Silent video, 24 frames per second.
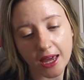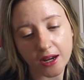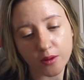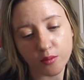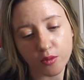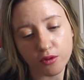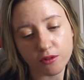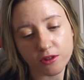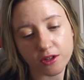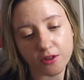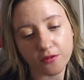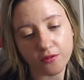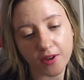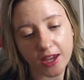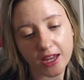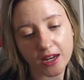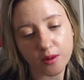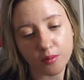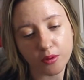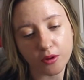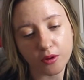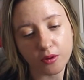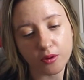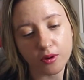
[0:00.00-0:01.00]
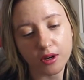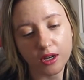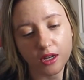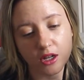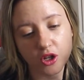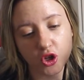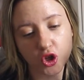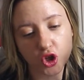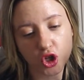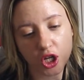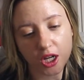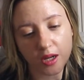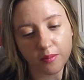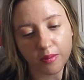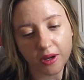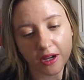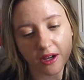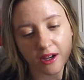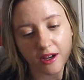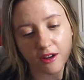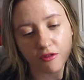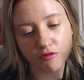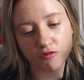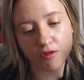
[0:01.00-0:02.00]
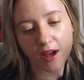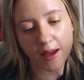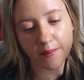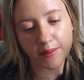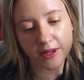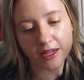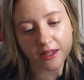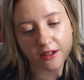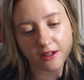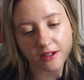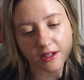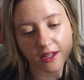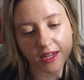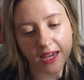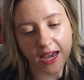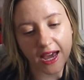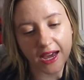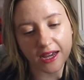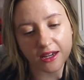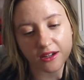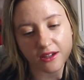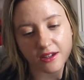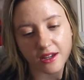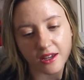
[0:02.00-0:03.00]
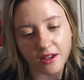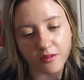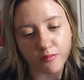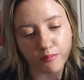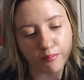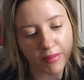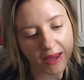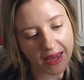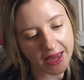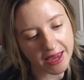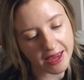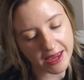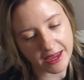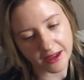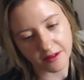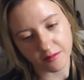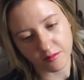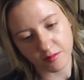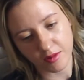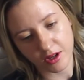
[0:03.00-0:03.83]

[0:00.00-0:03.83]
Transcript: animals available Shiba, rabbit, cat, and bear.